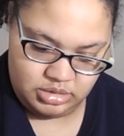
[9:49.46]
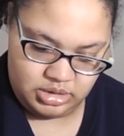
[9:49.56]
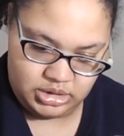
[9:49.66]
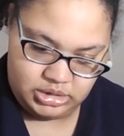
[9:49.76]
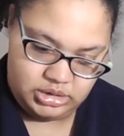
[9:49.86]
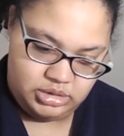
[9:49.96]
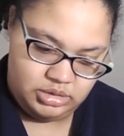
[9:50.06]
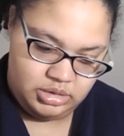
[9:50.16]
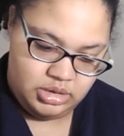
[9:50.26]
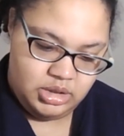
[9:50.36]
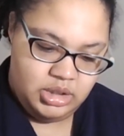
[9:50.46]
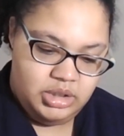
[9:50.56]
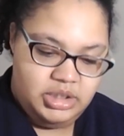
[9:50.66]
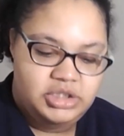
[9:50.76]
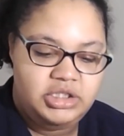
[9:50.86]
Yes.
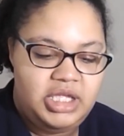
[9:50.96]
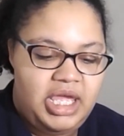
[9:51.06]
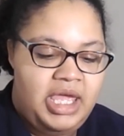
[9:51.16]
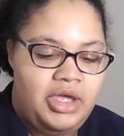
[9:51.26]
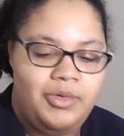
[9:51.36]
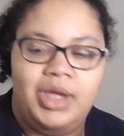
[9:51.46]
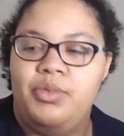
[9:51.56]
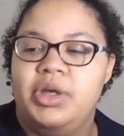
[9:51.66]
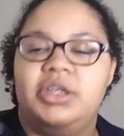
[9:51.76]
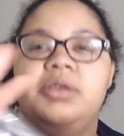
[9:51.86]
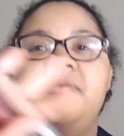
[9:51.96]
These are the AOA Wonder